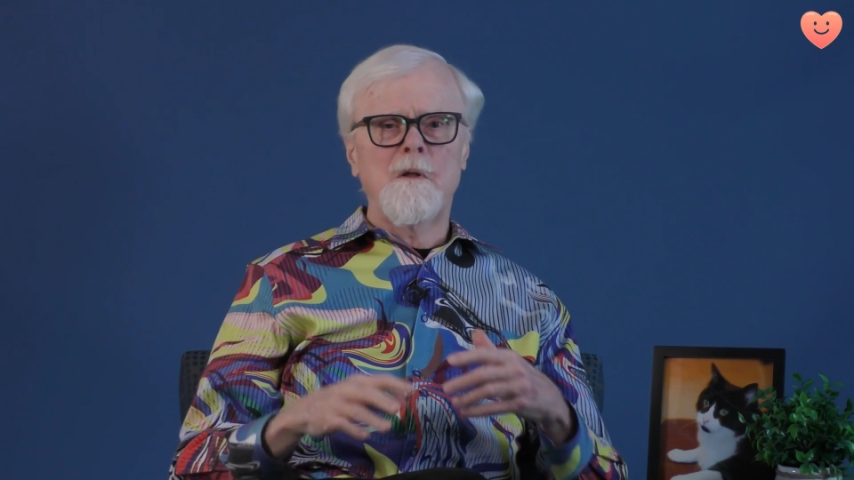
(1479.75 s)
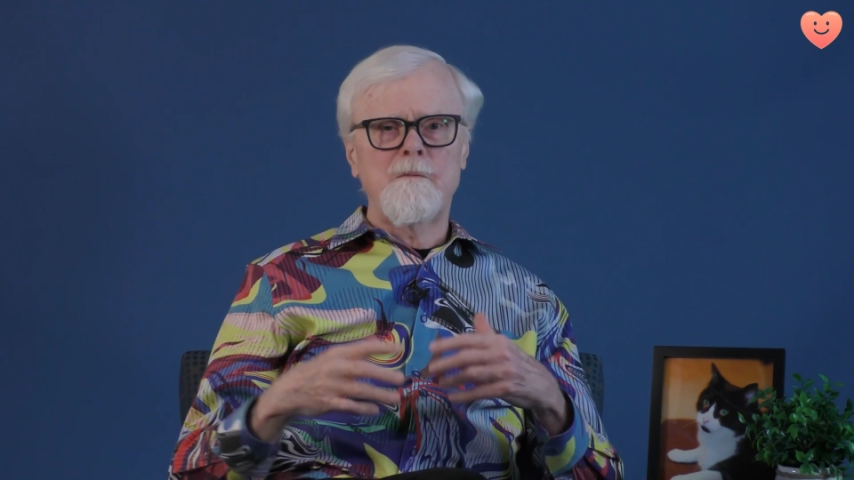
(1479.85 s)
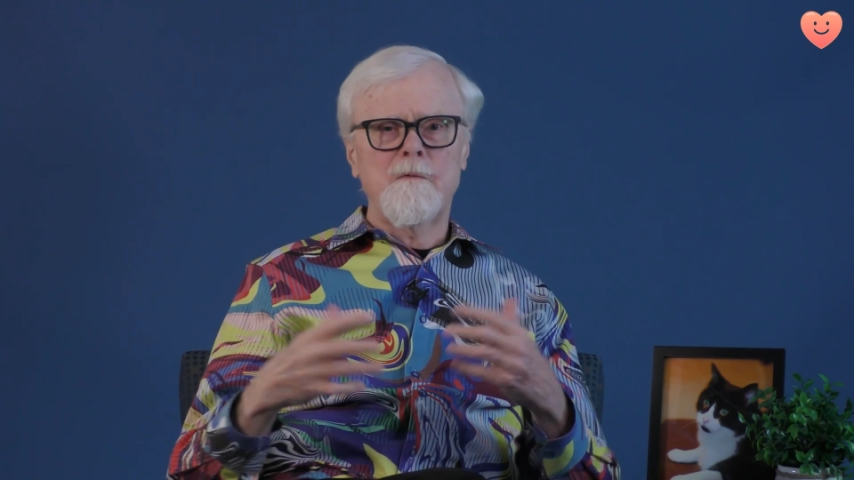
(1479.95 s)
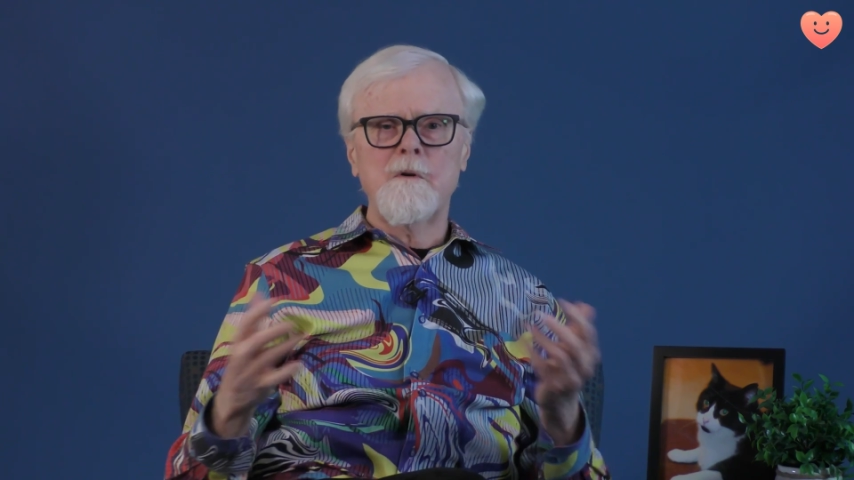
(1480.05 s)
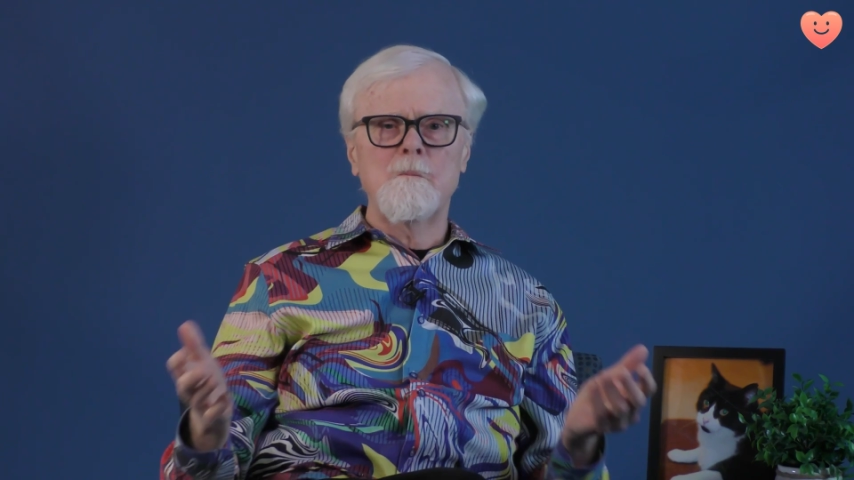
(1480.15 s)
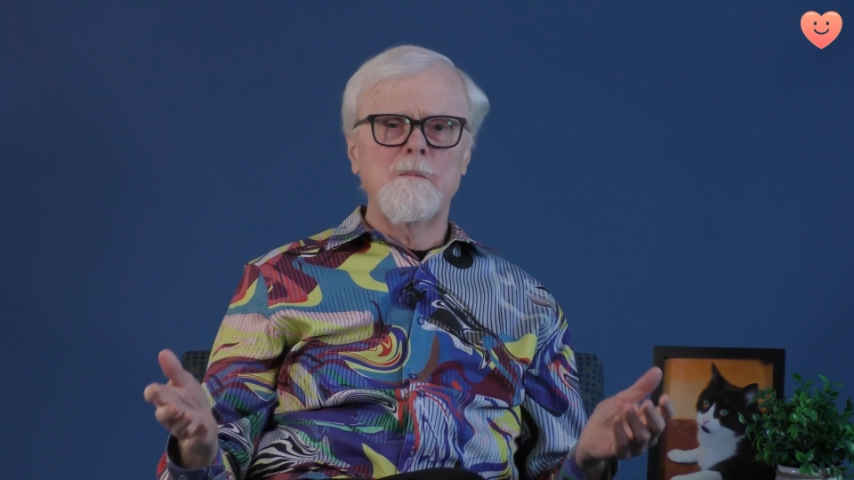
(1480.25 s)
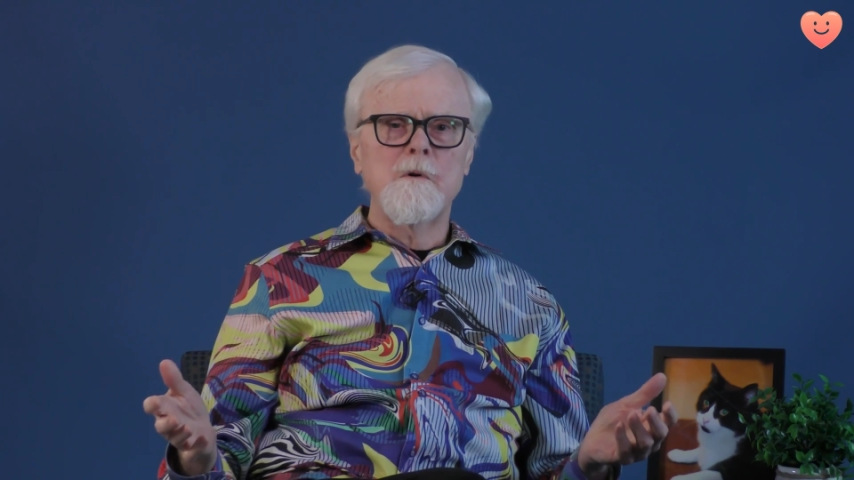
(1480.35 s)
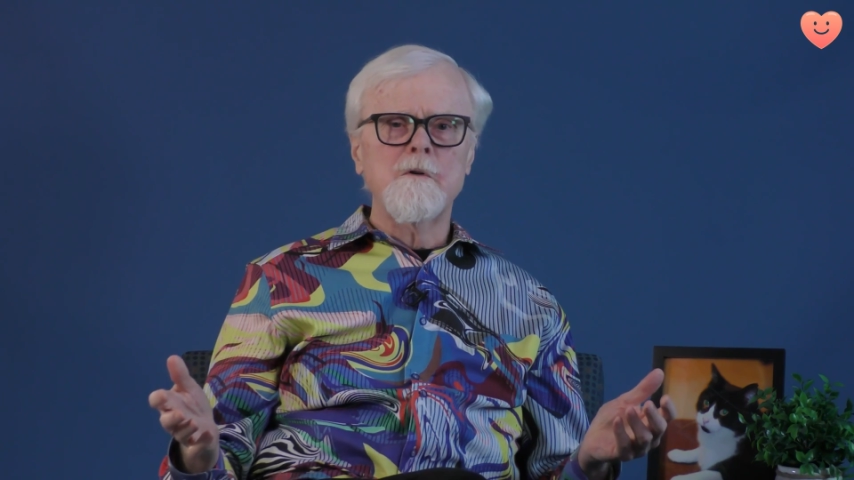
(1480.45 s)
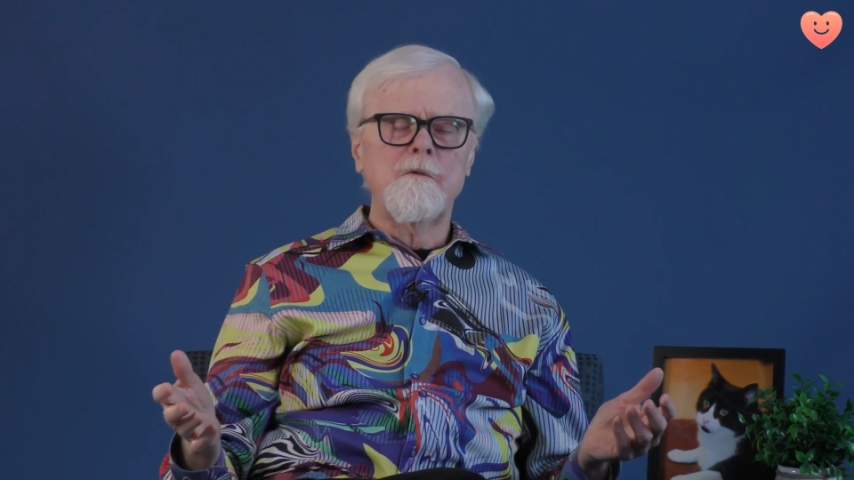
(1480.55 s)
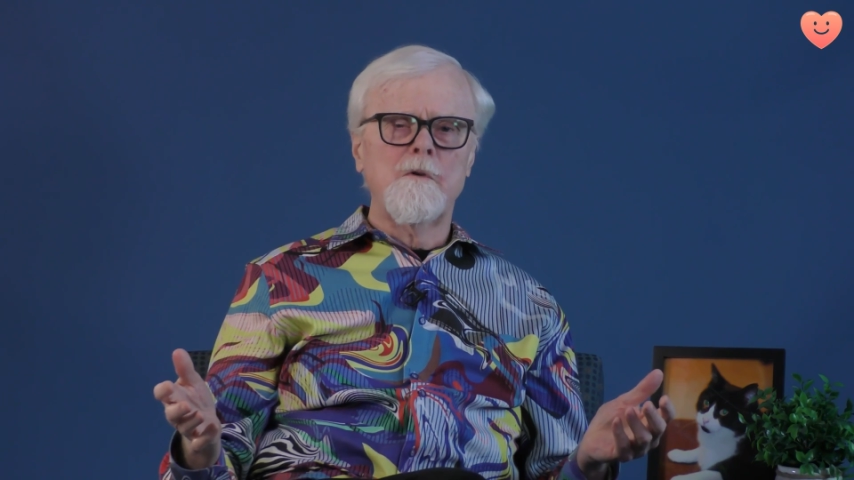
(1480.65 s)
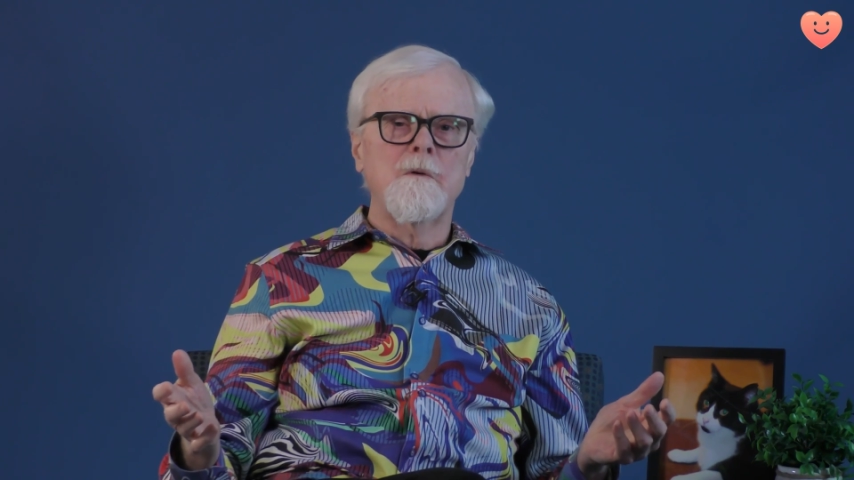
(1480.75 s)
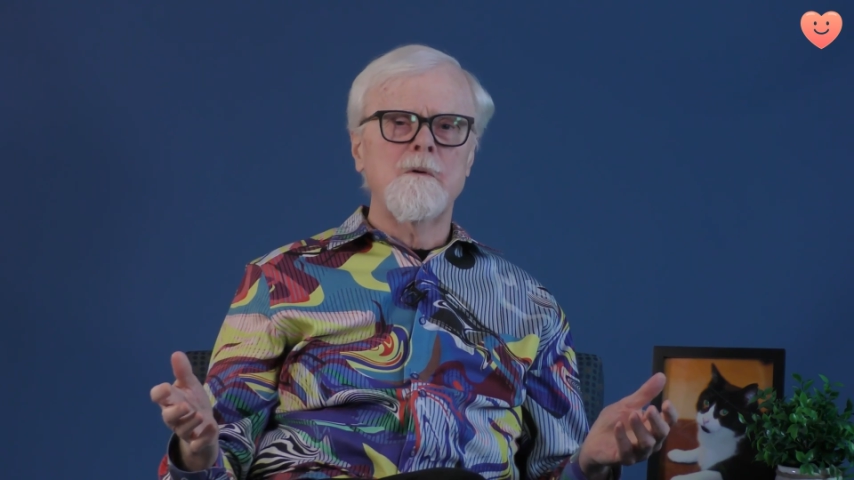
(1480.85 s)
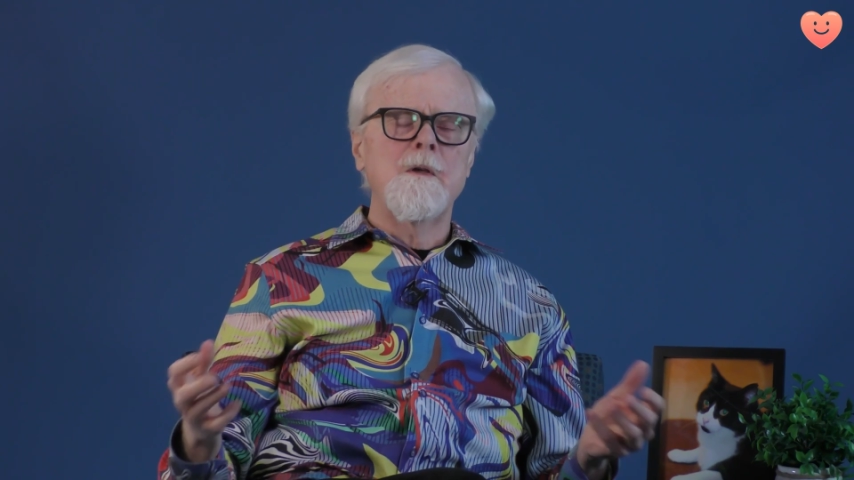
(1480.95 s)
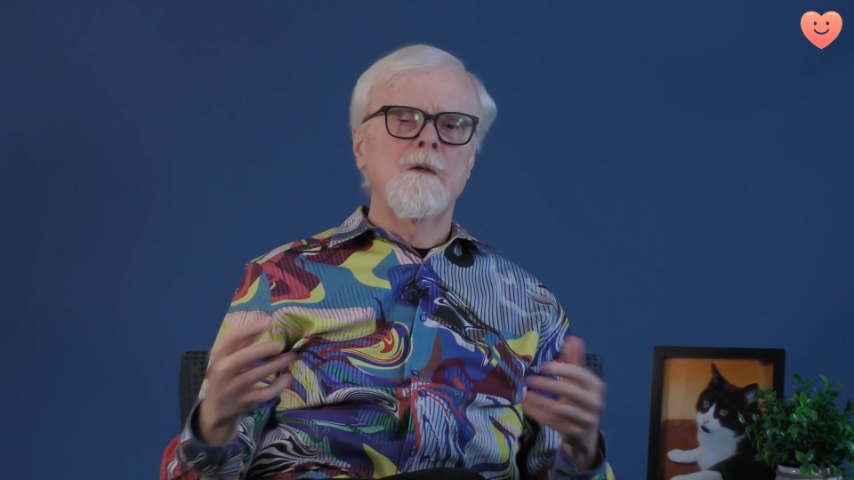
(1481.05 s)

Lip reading: I've written books on